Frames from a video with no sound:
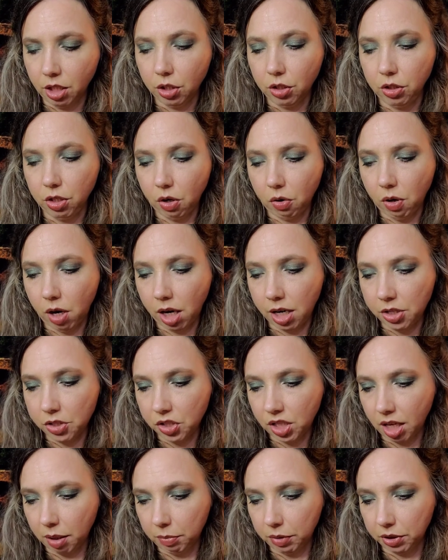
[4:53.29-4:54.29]
no harsh
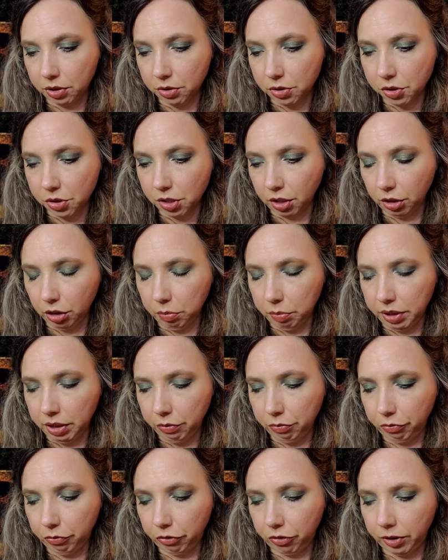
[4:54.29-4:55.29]
chemicals,
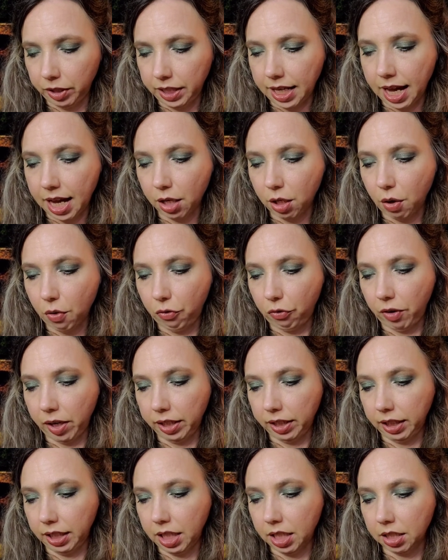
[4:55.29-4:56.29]
aluminum free, eco
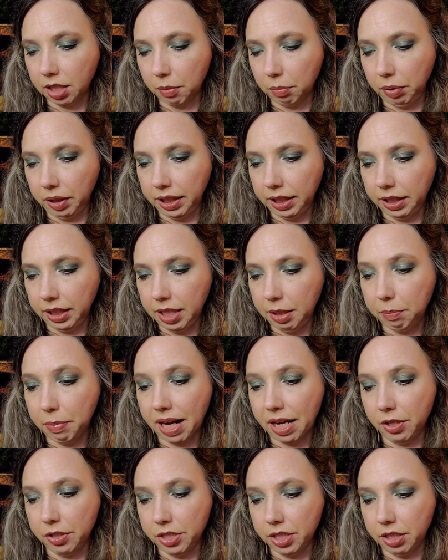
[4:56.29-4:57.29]
friendly, completely
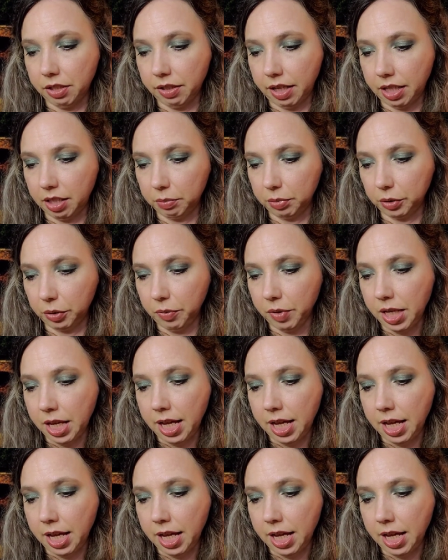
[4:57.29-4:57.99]
biodegradable.